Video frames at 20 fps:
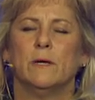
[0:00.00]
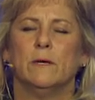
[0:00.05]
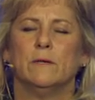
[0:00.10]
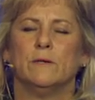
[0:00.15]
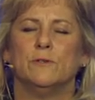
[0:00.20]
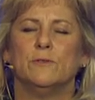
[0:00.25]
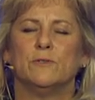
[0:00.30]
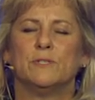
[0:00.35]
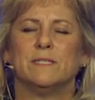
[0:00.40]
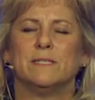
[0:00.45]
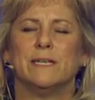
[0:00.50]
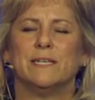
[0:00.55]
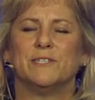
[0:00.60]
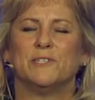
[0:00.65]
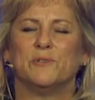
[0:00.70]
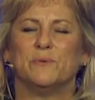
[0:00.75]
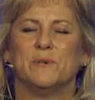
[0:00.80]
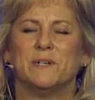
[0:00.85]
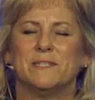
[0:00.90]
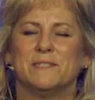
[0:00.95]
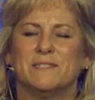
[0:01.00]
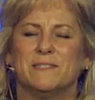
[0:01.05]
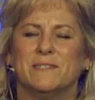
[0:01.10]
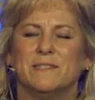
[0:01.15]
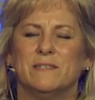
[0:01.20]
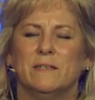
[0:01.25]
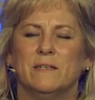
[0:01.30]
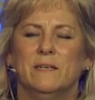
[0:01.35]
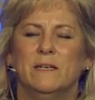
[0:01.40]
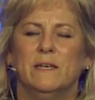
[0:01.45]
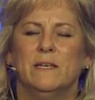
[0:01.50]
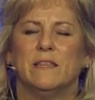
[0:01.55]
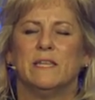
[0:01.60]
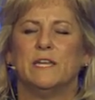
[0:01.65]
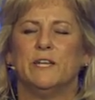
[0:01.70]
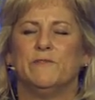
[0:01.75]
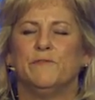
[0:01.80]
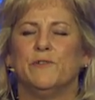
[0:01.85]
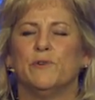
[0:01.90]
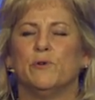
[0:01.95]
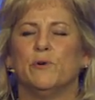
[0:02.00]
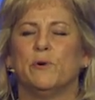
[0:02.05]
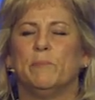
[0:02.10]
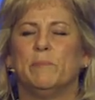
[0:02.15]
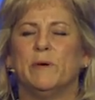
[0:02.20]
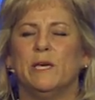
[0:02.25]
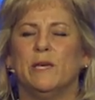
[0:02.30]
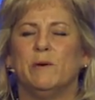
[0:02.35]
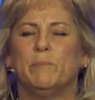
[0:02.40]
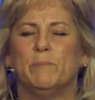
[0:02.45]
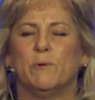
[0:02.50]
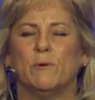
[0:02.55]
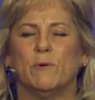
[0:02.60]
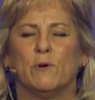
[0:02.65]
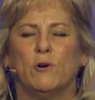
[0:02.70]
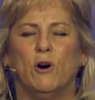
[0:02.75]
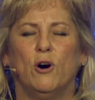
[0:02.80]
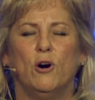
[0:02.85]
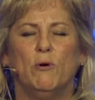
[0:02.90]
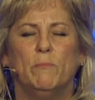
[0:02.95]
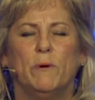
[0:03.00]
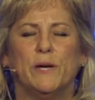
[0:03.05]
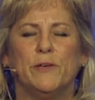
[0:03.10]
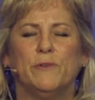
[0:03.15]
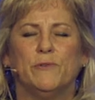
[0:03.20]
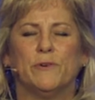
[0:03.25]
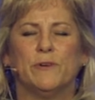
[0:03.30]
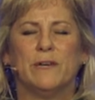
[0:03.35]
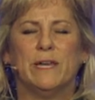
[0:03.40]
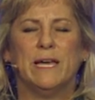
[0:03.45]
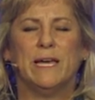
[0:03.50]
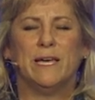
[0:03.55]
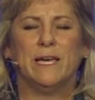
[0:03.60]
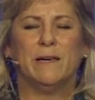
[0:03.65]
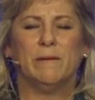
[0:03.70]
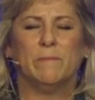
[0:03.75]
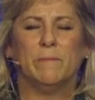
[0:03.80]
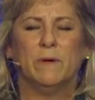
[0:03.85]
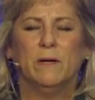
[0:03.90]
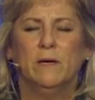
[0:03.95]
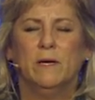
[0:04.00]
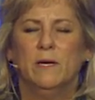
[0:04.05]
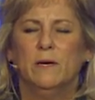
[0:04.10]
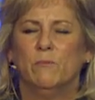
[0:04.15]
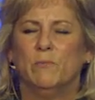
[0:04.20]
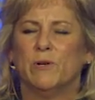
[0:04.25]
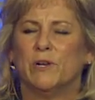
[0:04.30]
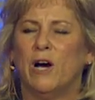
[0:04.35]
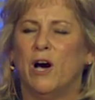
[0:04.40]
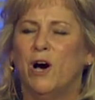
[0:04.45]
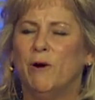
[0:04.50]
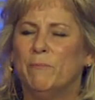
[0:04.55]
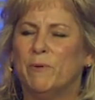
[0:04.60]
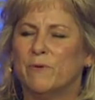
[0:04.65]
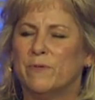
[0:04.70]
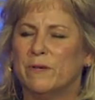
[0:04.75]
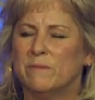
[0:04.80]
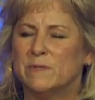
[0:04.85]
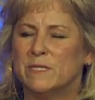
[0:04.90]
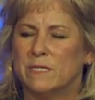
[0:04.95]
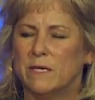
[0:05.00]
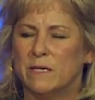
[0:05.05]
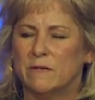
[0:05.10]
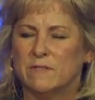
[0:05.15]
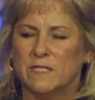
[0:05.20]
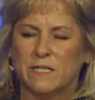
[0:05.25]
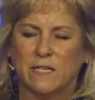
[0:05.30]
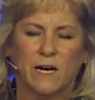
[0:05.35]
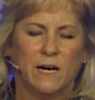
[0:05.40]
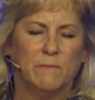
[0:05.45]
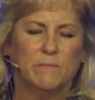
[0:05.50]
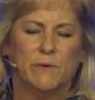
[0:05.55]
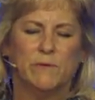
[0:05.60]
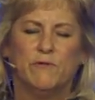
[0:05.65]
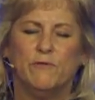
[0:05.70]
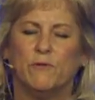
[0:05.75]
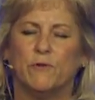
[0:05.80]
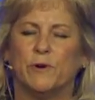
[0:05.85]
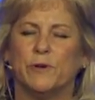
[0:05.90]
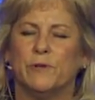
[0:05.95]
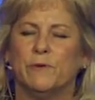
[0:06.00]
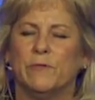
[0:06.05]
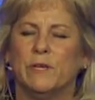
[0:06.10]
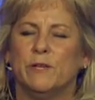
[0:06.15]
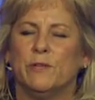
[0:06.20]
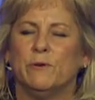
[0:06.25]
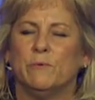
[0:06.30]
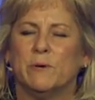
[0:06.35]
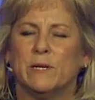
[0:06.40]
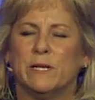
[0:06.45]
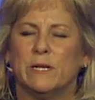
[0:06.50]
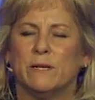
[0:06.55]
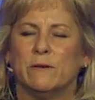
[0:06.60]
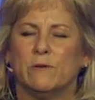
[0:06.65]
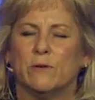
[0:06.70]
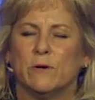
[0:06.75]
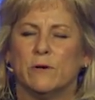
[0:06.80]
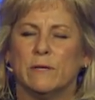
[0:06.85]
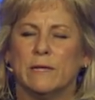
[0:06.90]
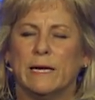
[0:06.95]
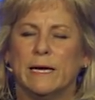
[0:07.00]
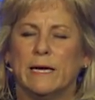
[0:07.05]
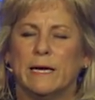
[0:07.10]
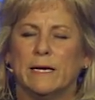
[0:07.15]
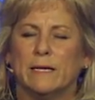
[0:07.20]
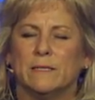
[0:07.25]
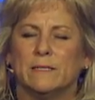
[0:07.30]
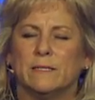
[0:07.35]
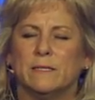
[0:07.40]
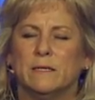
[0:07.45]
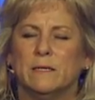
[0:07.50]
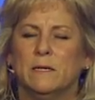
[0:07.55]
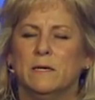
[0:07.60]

You say to us that if your people called by your name would humble themselves and come before you, that you would heal our land.